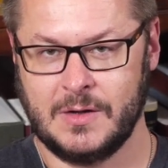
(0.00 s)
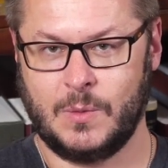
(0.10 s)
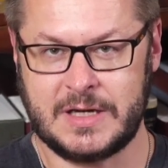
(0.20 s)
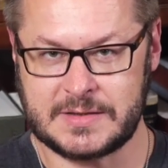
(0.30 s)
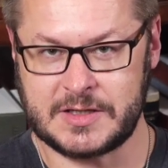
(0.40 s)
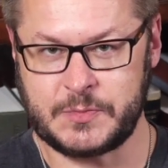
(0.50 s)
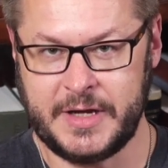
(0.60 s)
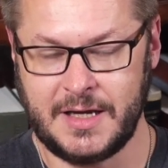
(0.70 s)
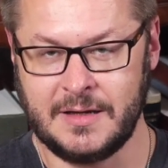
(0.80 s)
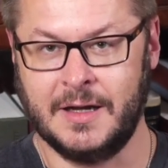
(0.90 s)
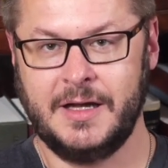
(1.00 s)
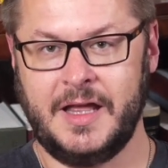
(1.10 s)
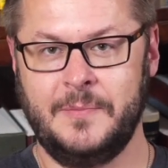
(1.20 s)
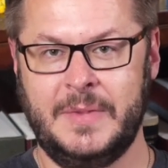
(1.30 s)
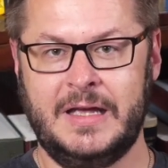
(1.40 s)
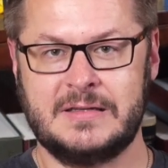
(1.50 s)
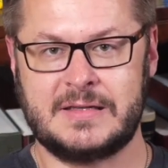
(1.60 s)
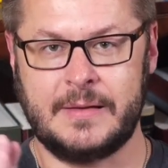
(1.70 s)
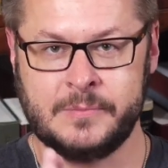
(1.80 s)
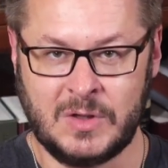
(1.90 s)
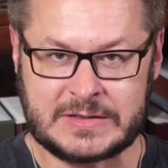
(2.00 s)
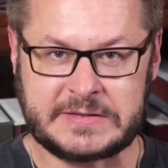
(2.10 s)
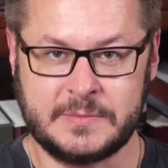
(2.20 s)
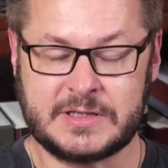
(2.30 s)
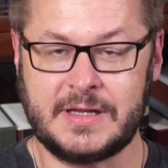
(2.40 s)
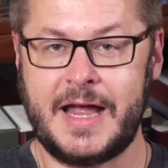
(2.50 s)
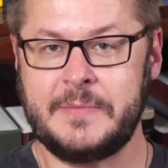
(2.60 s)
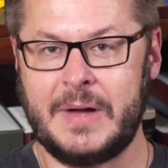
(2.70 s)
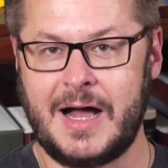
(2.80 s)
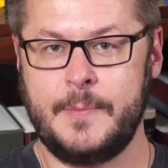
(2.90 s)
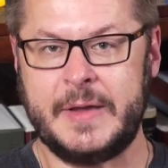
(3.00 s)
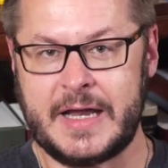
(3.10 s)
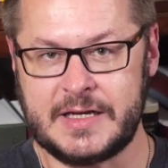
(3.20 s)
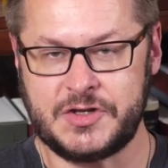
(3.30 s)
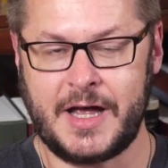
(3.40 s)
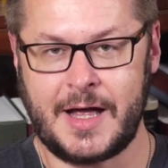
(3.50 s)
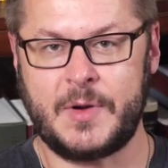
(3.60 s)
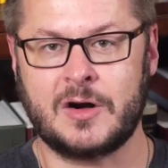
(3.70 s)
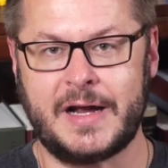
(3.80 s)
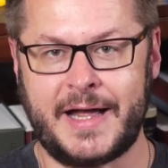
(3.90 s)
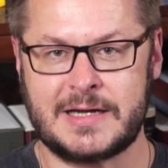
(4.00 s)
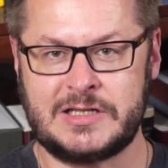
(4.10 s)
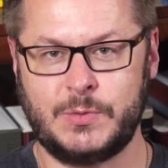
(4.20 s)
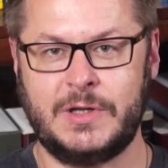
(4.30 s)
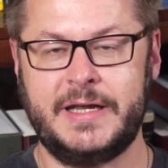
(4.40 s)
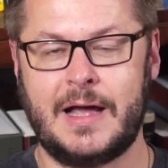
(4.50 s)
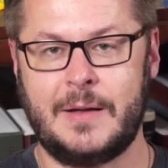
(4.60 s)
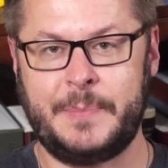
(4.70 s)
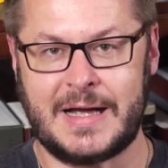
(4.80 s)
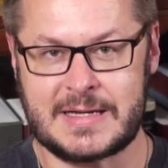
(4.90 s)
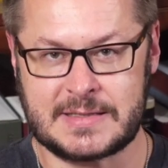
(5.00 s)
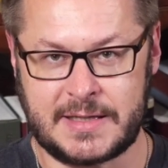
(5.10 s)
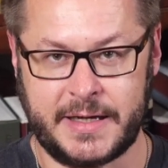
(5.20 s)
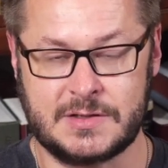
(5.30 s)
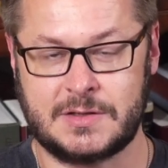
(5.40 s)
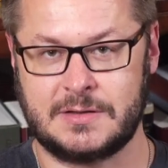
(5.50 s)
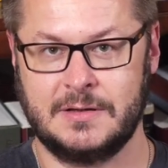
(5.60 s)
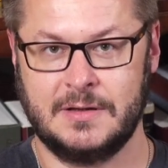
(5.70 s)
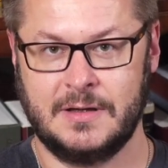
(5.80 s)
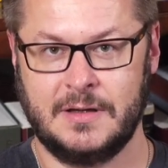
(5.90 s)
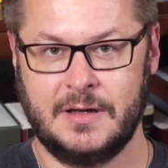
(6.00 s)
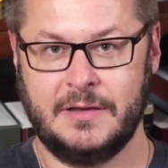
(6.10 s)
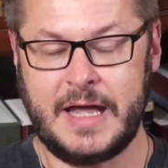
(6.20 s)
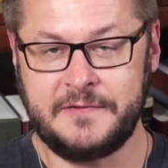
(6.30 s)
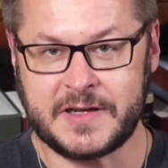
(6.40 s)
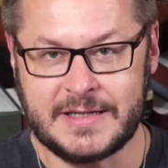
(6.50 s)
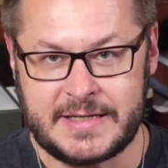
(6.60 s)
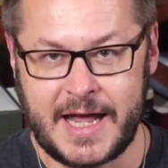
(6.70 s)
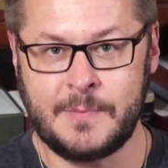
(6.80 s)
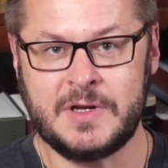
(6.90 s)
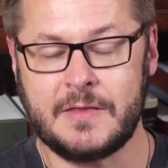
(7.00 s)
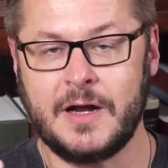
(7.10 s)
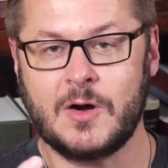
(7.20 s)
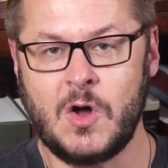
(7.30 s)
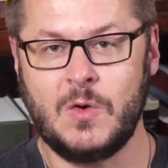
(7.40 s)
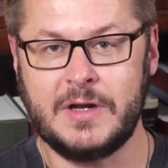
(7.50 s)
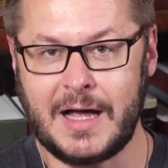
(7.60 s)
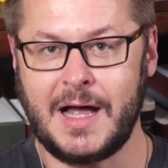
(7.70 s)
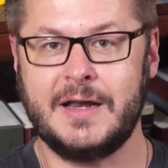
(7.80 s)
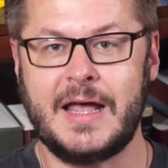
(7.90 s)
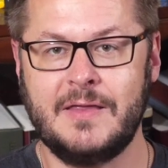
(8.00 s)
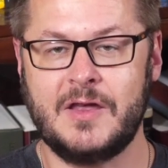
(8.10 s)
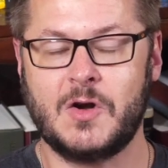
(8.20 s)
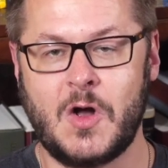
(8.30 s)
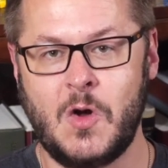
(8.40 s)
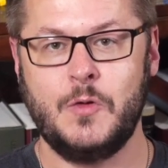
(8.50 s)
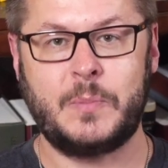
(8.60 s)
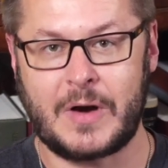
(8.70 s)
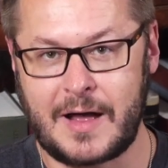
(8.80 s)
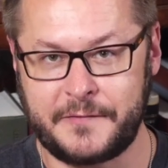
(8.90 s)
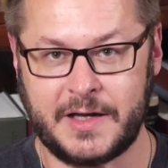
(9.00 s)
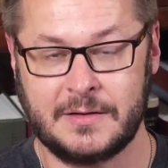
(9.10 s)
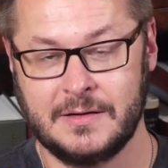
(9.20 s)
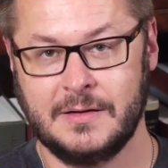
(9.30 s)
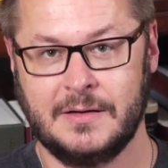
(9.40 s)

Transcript: What does this mean? It means that Muslims like Muhammad Hijab are actually apostates. They've condemned their own God and their own prophet.